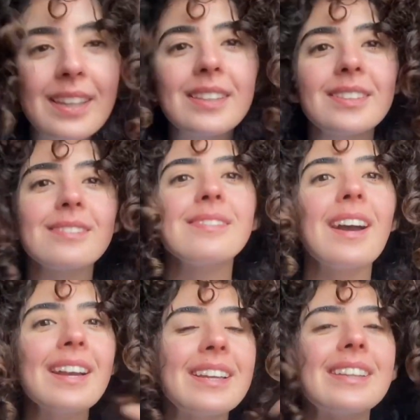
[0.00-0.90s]
It's
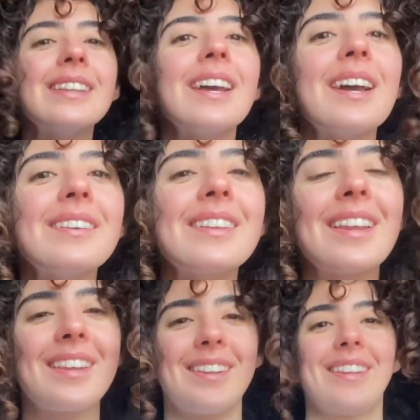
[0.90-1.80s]
fine. I mean,
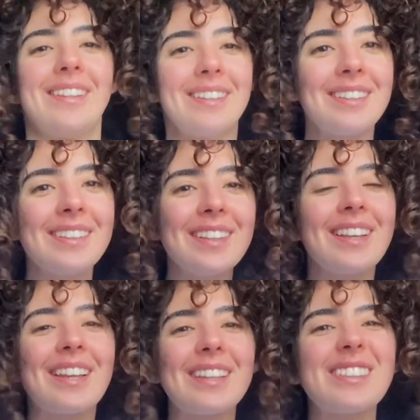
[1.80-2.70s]
like,
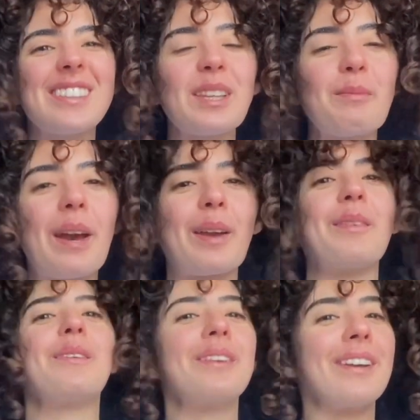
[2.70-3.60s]
let's see the back.
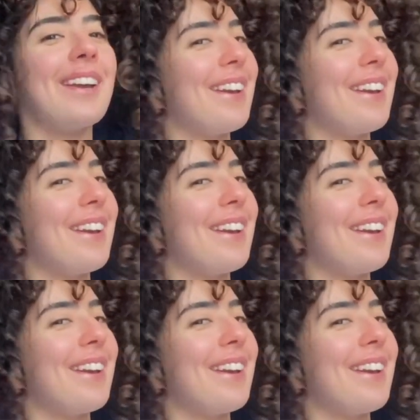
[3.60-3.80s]
Maybe